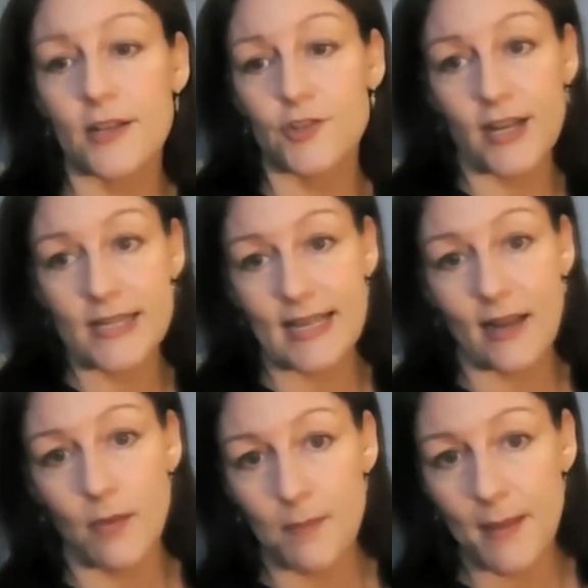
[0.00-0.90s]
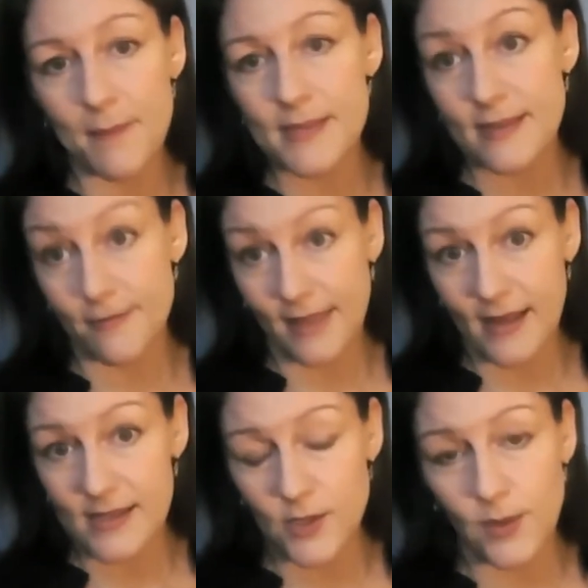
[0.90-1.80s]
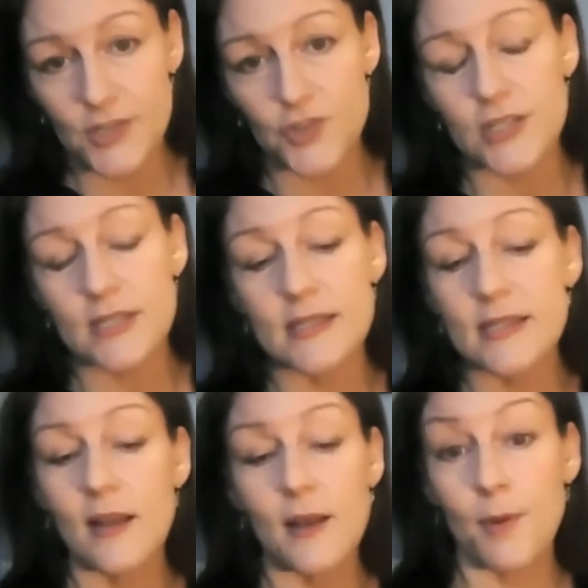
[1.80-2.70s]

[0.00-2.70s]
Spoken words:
I try to help my members if they ask questions,